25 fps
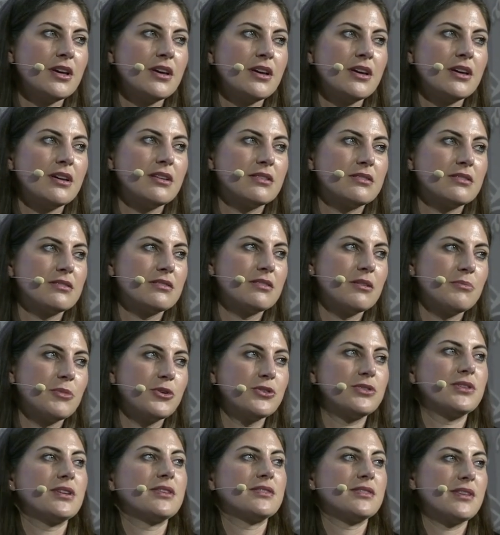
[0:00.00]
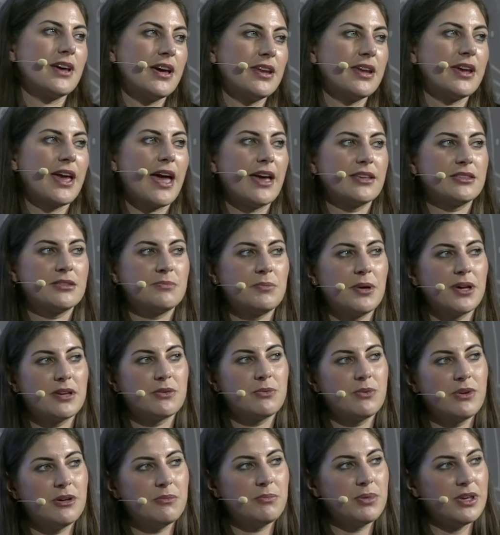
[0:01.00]
it's the most exciting
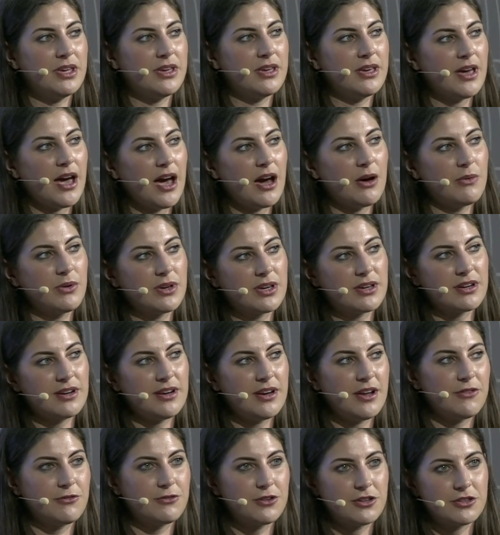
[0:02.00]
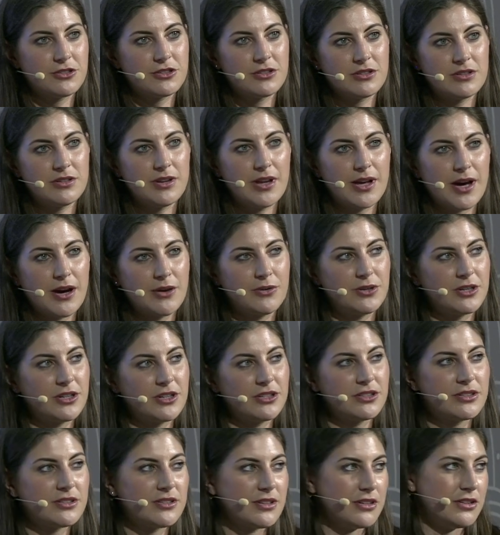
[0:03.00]
aspect will be how we can leverage
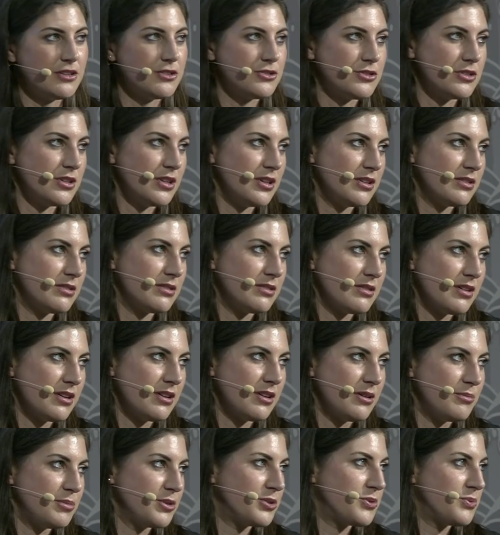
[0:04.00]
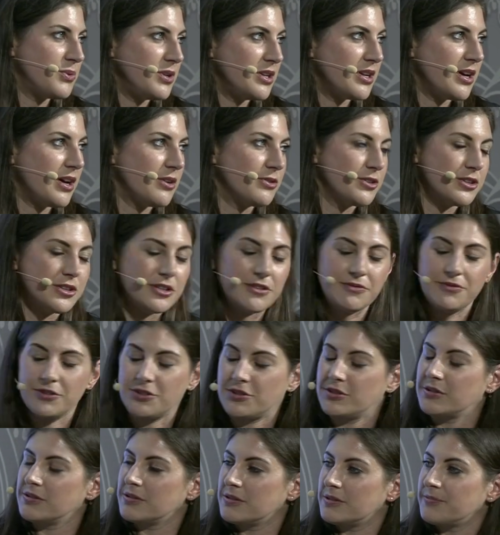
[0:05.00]
our synergies between our
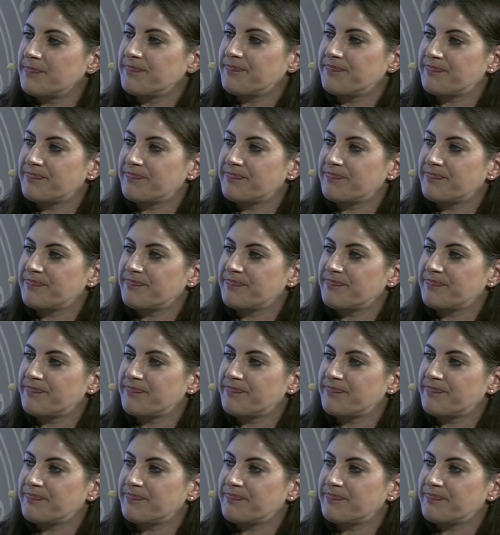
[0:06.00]
divisions.